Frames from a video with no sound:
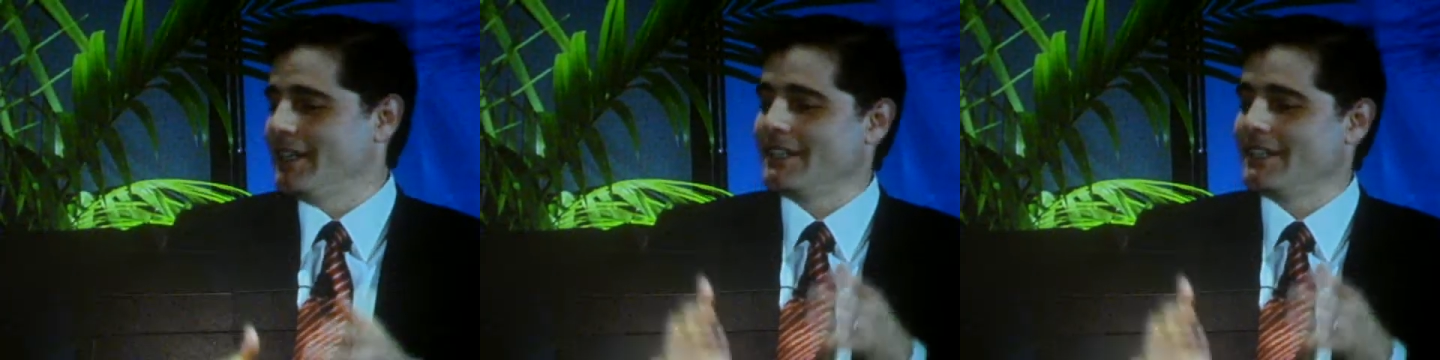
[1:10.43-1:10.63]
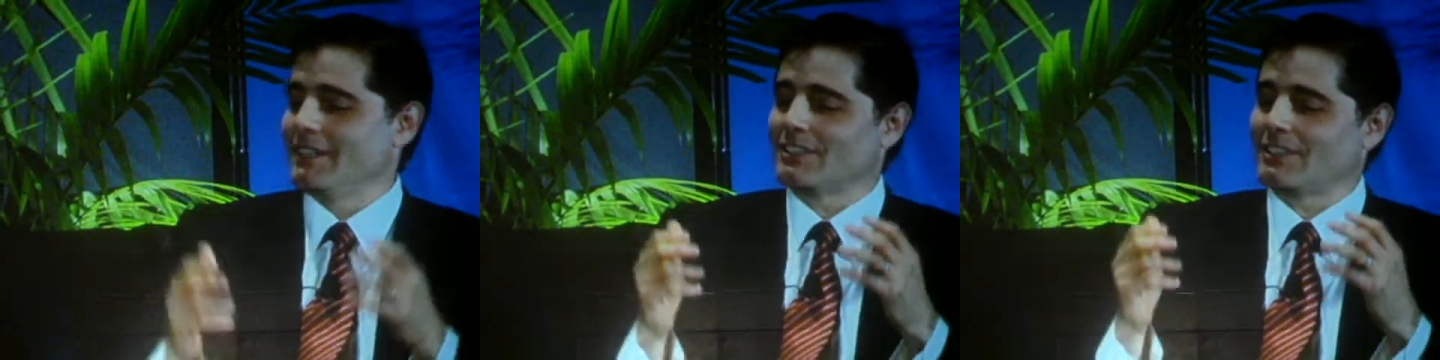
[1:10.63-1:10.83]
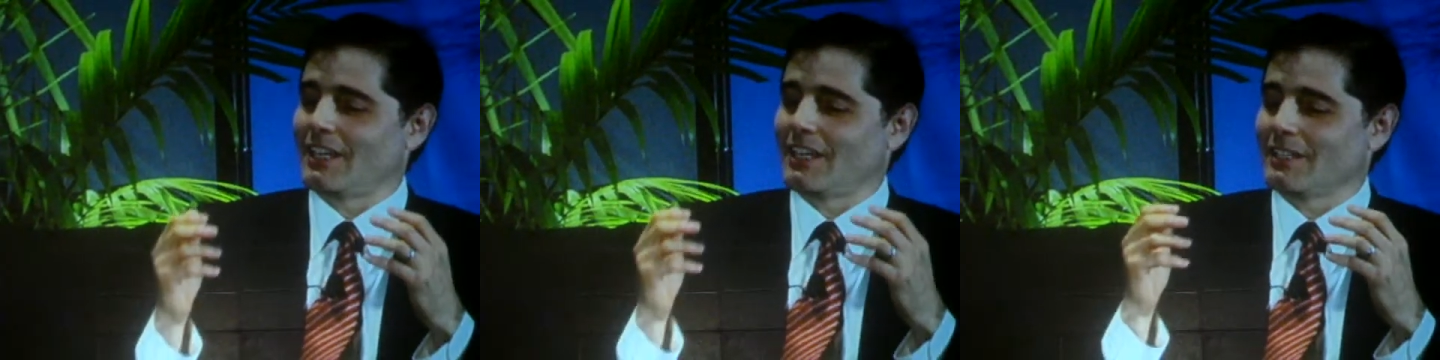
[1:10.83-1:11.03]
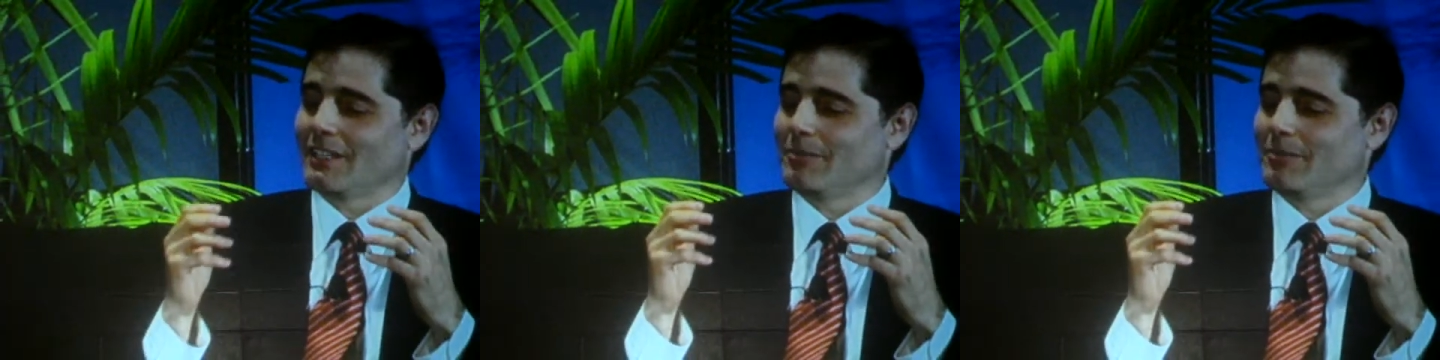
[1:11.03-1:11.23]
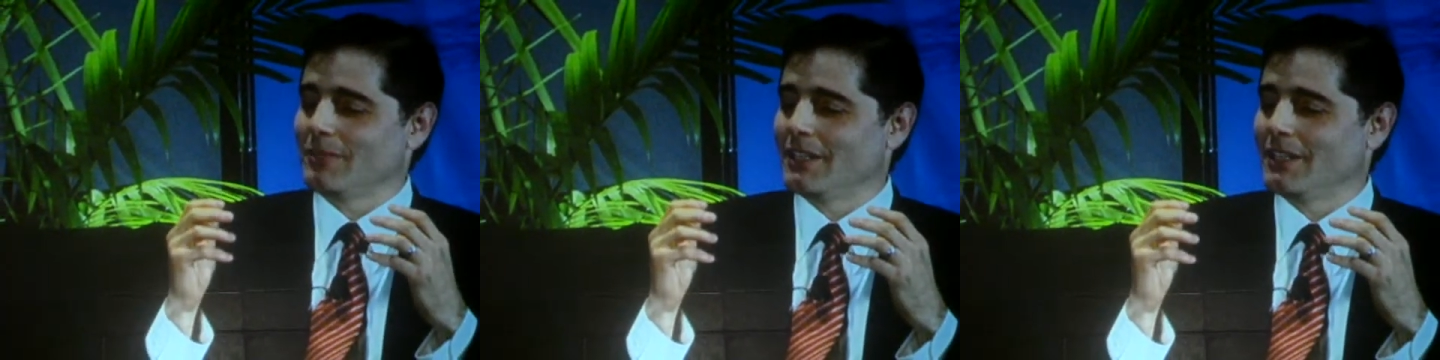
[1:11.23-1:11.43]
It's a
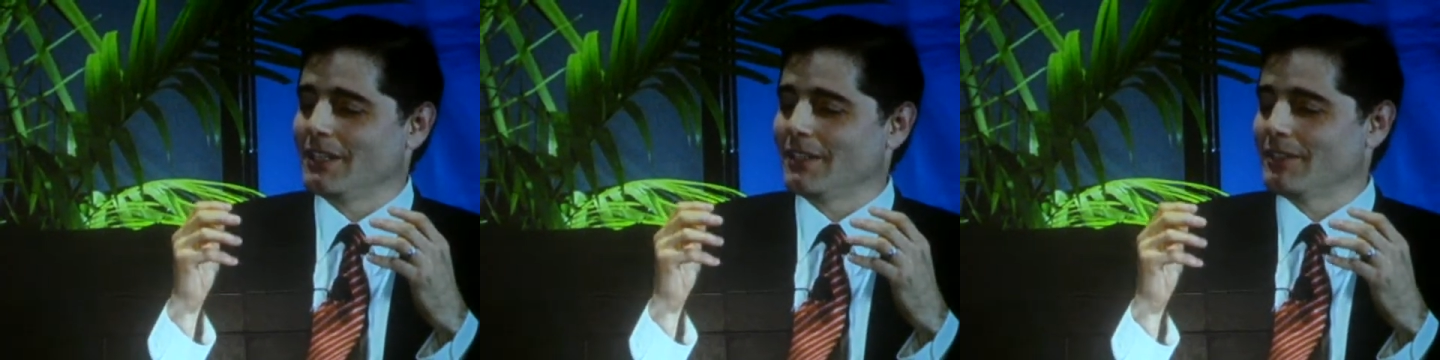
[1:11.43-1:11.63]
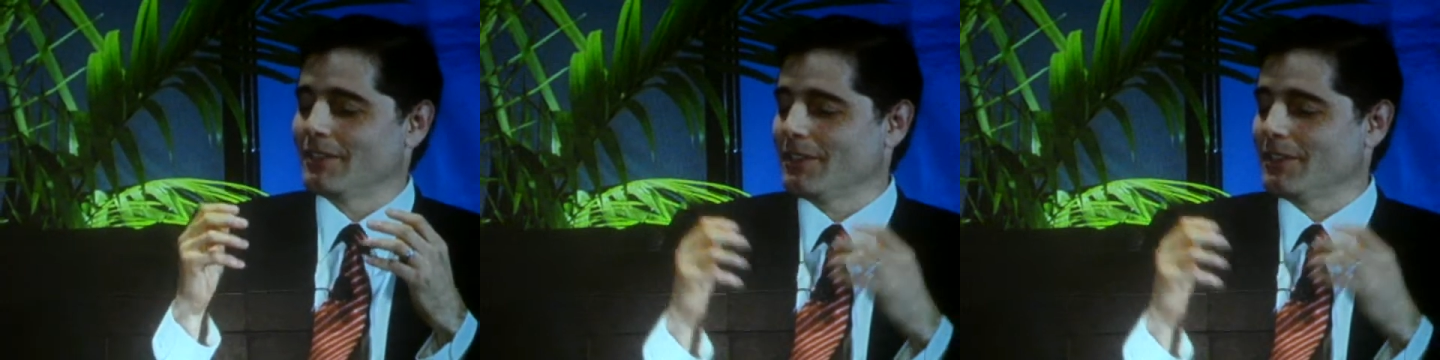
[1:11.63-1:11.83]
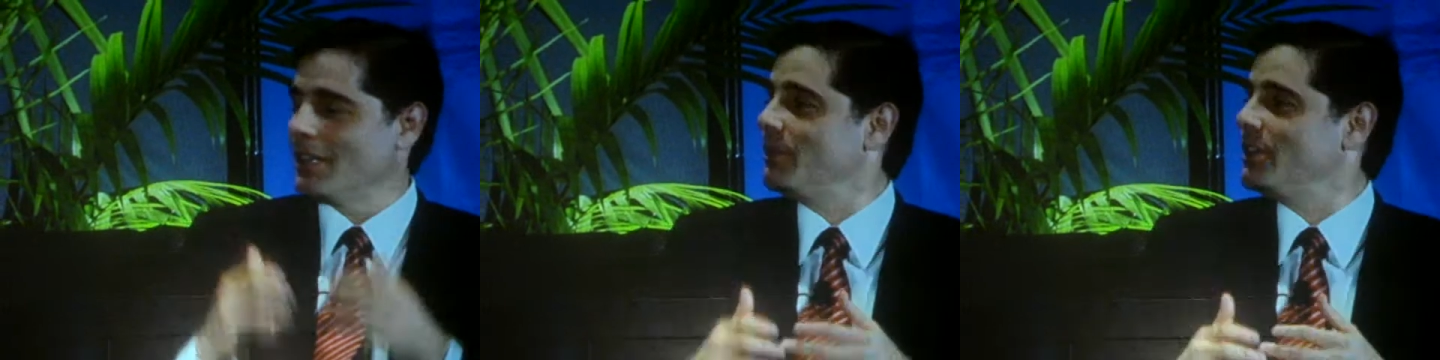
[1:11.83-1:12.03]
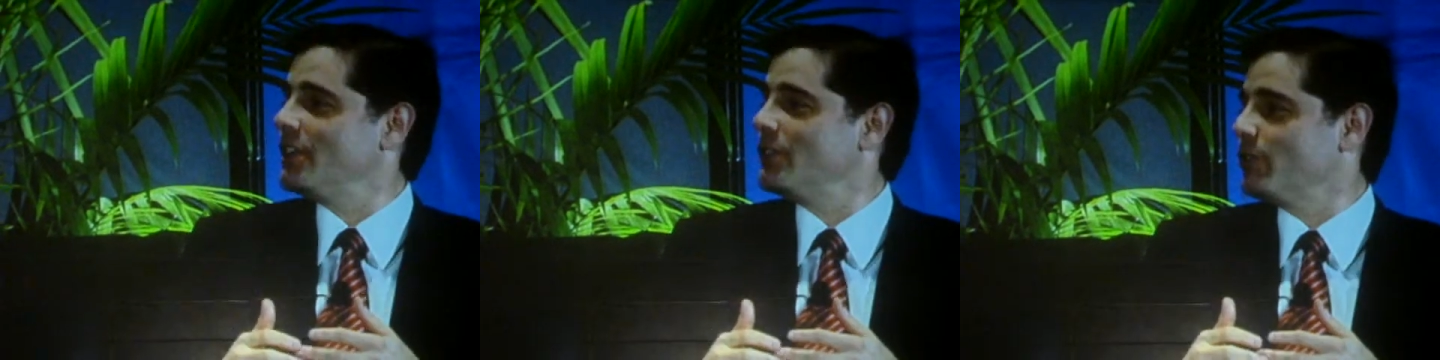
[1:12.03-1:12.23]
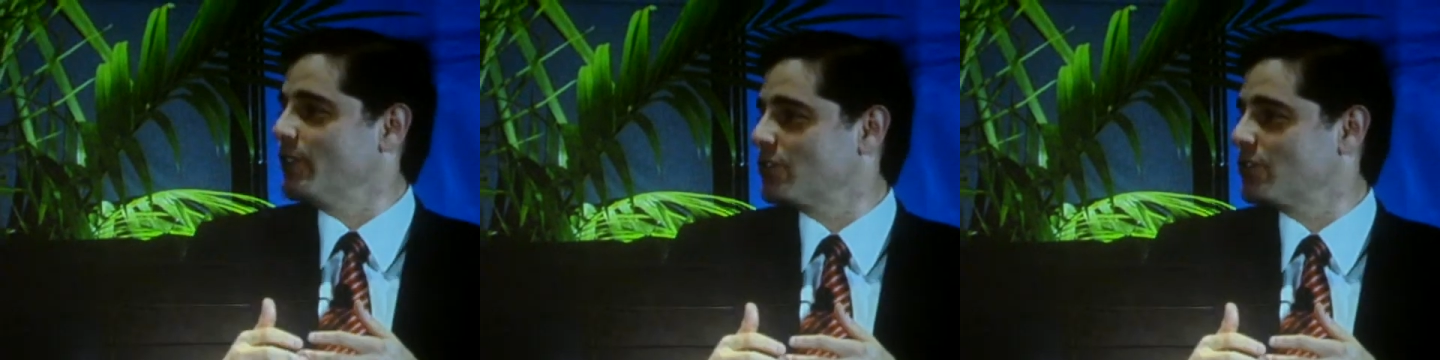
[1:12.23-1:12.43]
limited
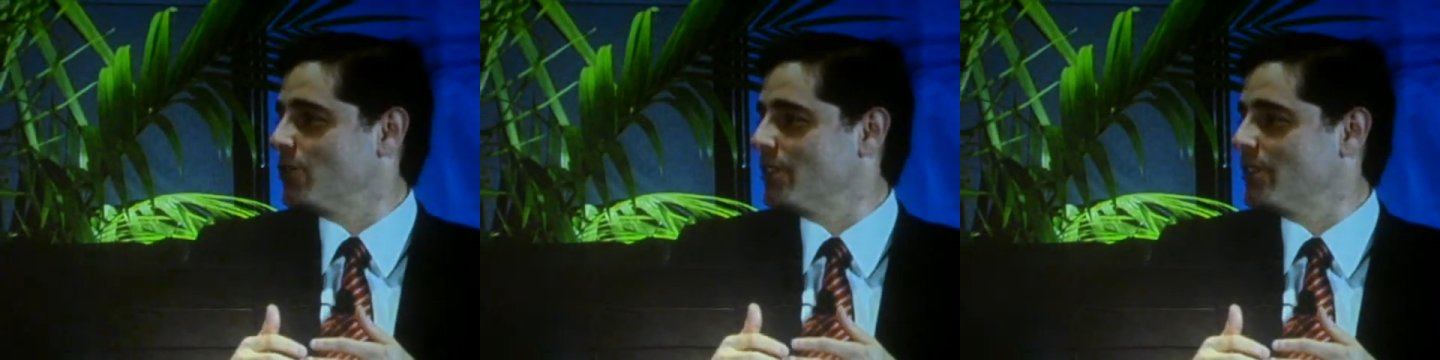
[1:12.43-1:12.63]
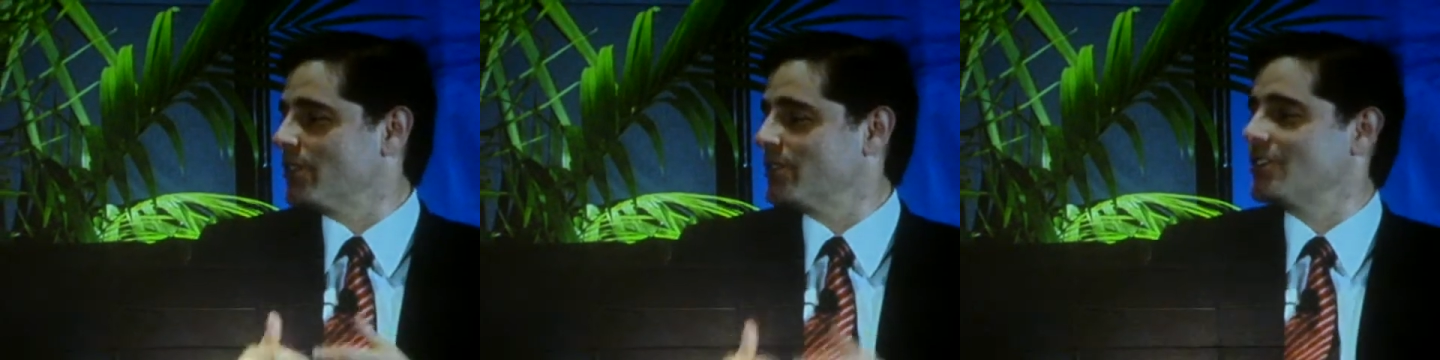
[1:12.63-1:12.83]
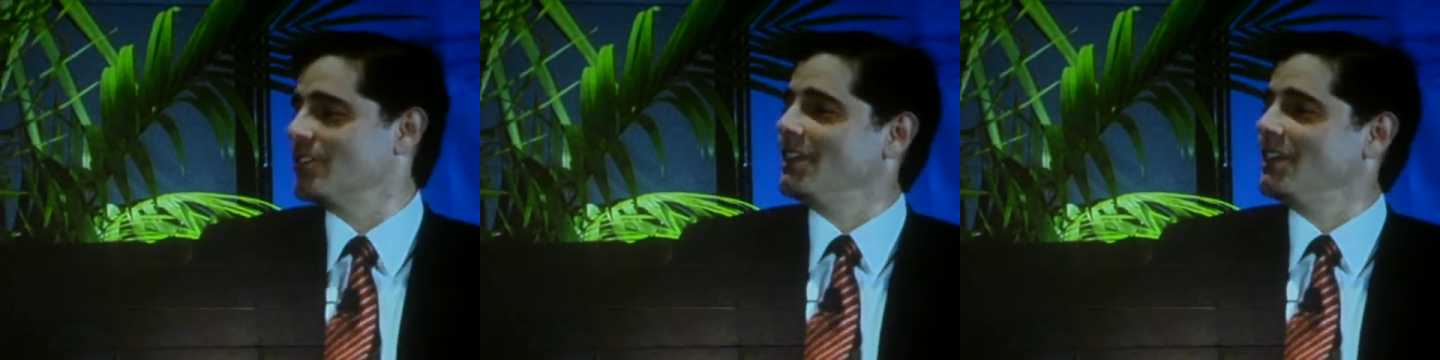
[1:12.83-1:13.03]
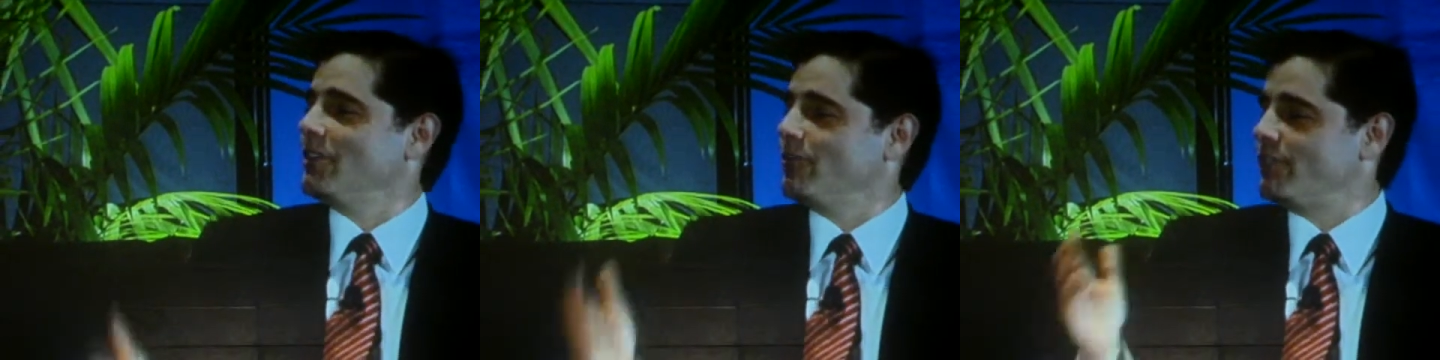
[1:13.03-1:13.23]
resource.